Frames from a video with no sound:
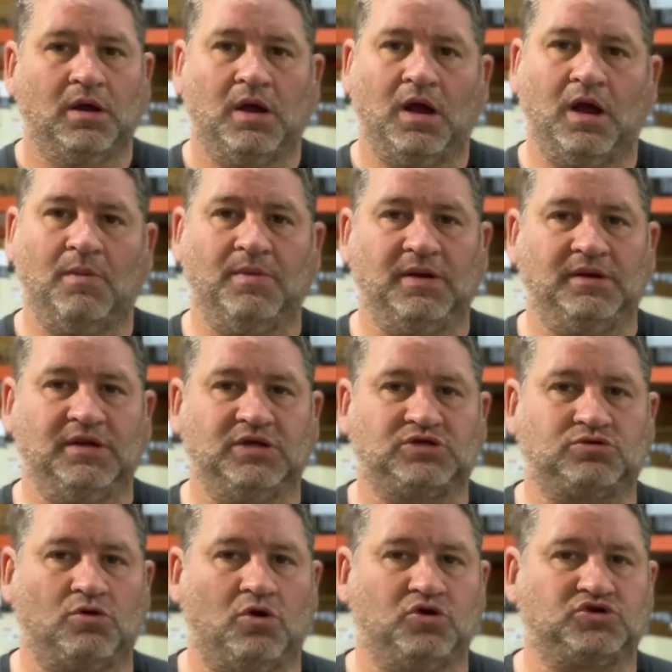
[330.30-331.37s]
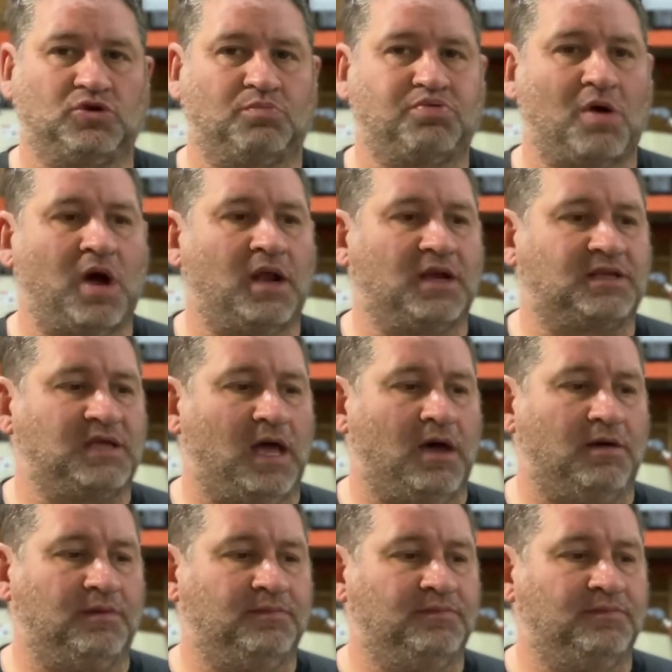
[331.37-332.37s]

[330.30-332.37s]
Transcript: I mean, this throws some product down.